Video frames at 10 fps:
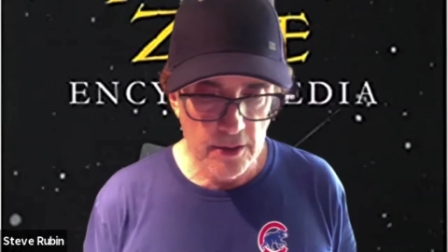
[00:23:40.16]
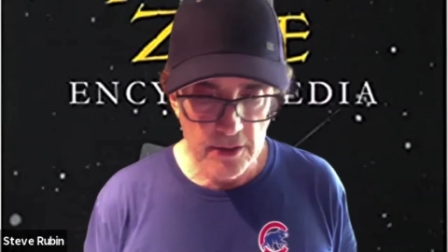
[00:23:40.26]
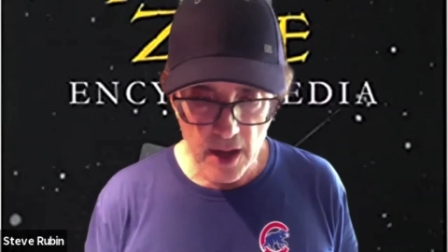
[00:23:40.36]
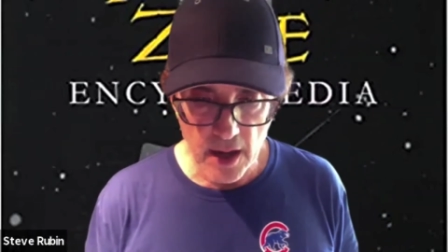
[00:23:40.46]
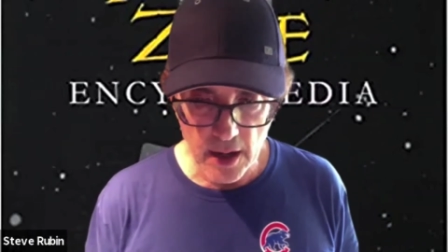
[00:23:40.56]

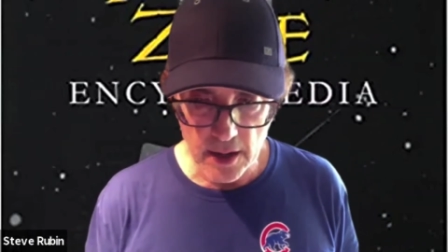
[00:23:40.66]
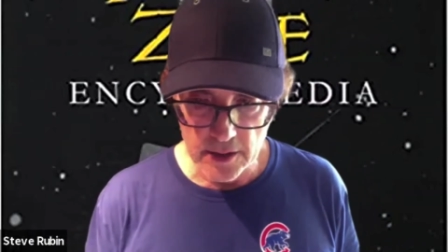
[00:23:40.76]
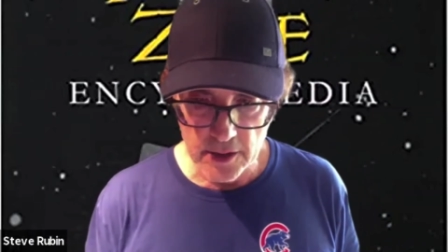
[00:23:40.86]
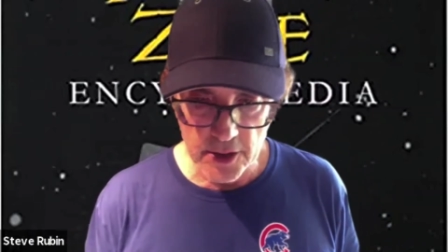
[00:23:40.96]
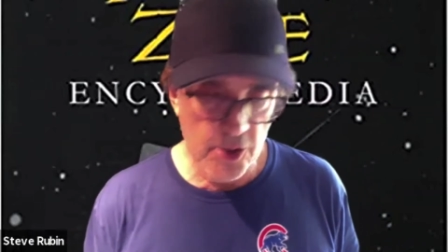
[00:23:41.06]
uh,
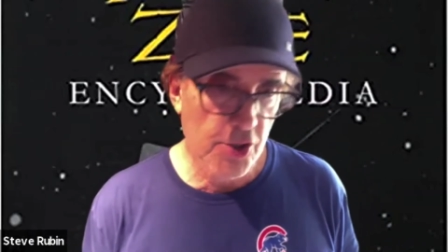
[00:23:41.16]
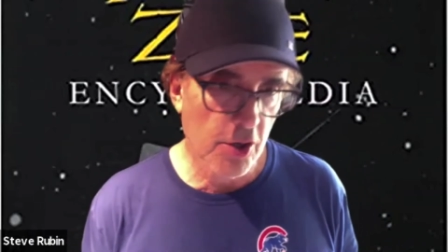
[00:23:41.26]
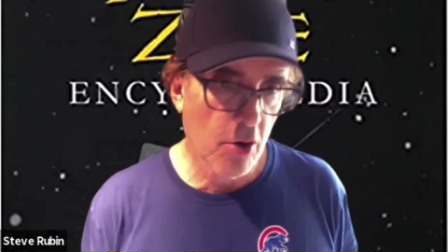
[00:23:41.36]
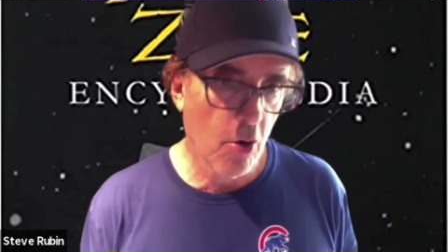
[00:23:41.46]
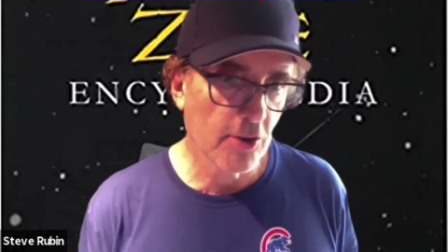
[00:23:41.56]
literature
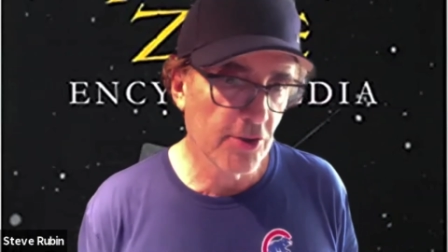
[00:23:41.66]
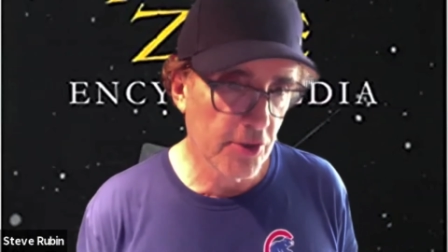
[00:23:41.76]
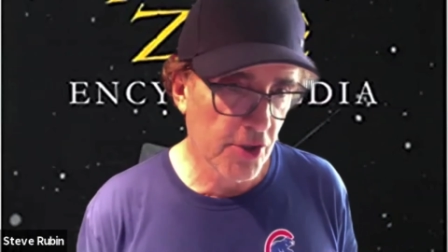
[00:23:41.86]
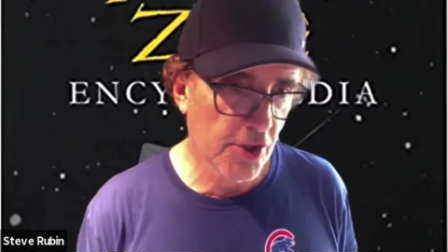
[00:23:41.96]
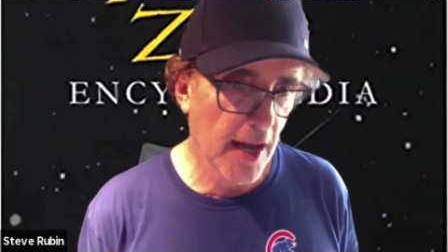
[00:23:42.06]
courses
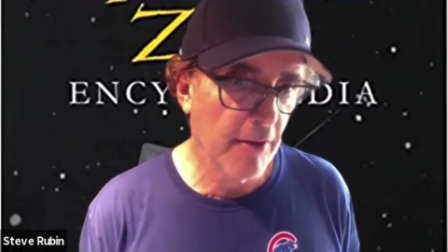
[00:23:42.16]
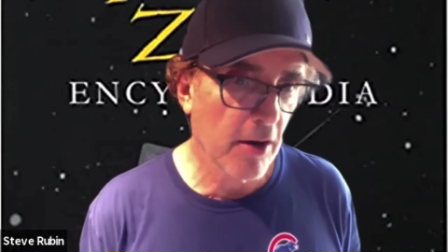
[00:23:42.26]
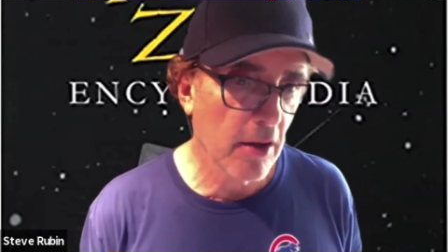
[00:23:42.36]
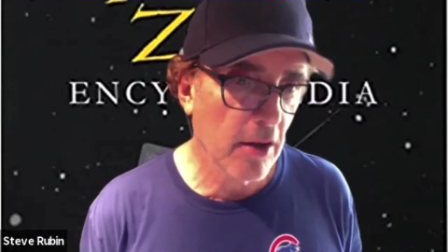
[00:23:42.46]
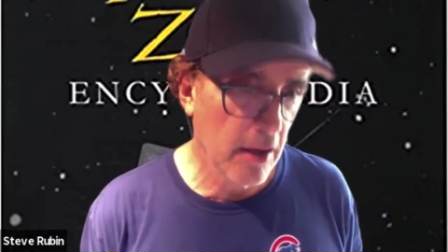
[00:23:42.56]
should have a,
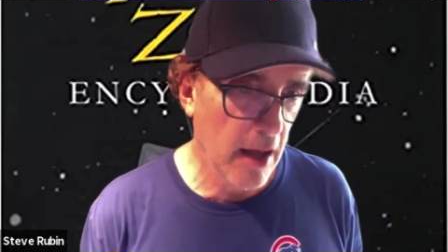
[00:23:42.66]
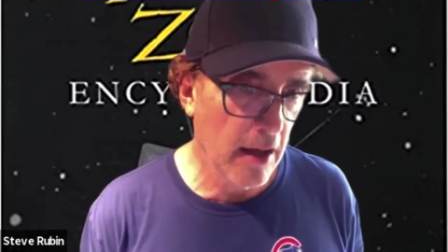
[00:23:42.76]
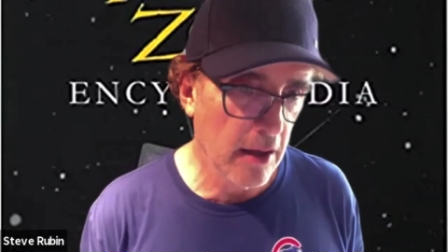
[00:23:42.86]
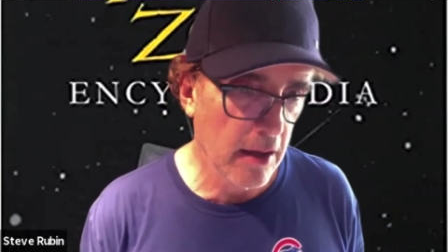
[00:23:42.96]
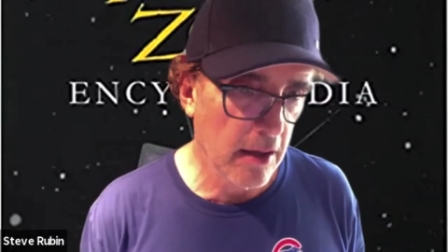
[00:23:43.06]

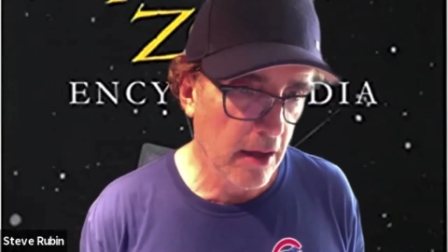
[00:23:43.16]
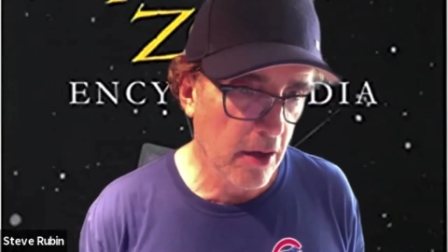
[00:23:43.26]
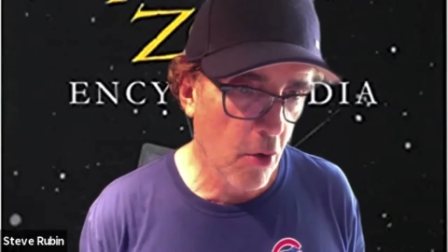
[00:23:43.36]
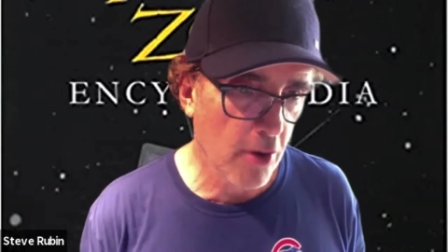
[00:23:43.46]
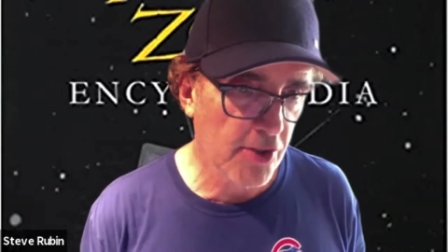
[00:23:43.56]
a, a
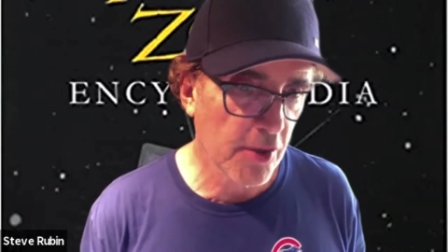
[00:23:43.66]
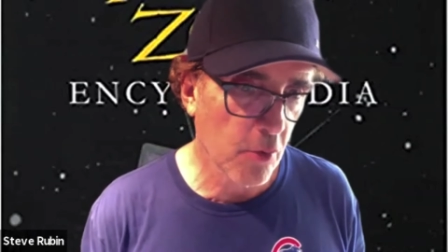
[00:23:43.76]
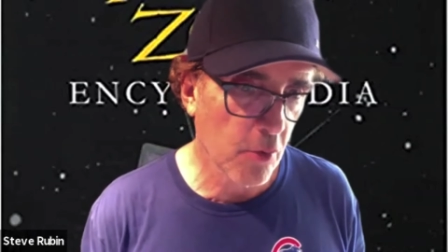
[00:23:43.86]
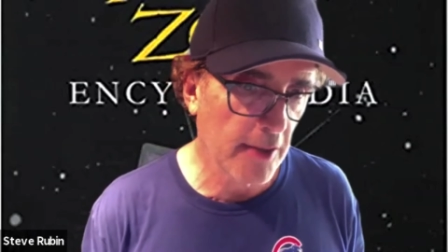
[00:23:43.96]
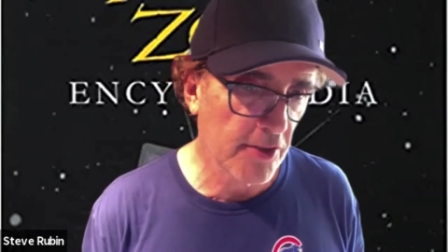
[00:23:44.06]
course in
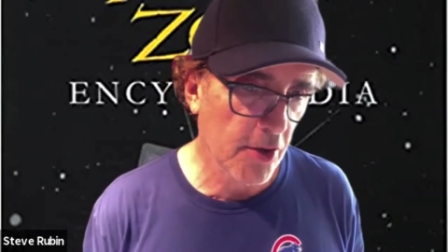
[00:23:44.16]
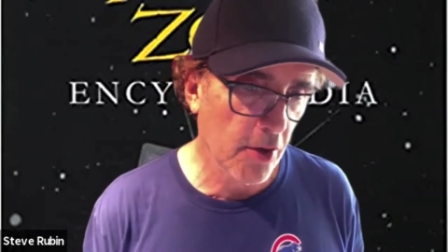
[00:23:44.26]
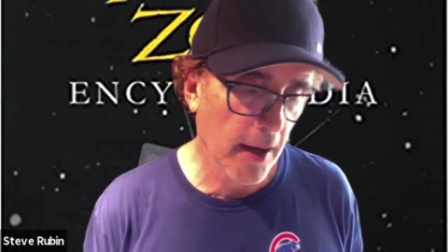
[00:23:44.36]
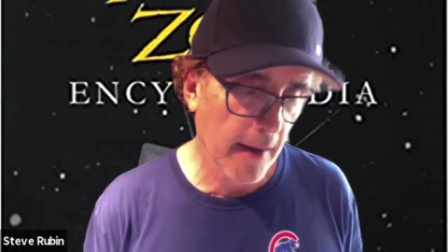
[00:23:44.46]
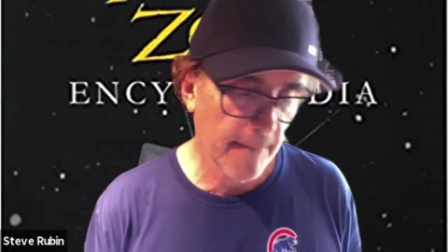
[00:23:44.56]
Rod
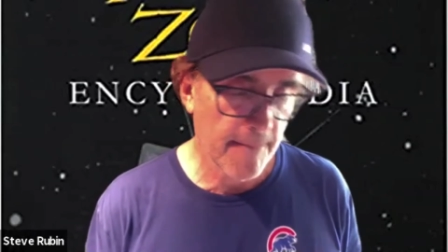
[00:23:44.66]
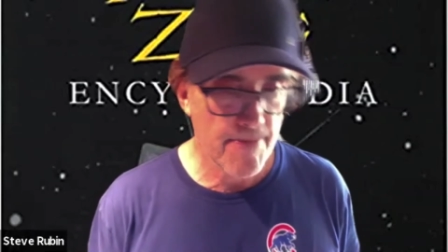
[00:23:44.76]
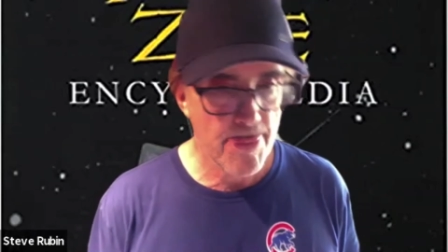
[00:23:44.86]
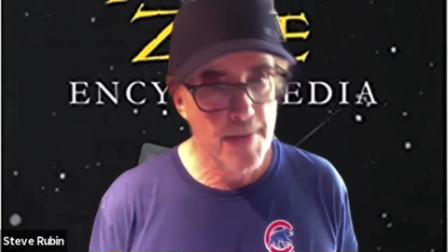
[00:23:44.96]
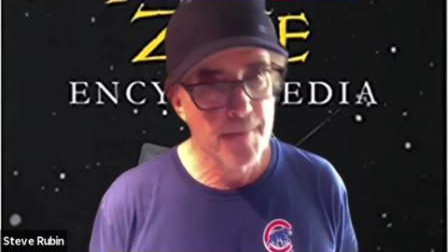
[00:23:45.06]
Serling.
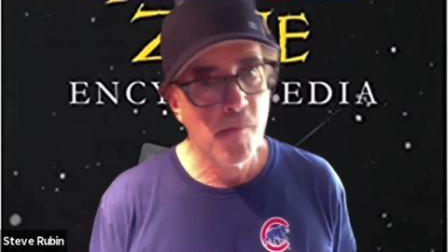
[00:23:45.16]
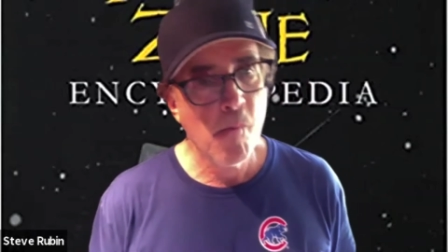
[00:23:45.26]
I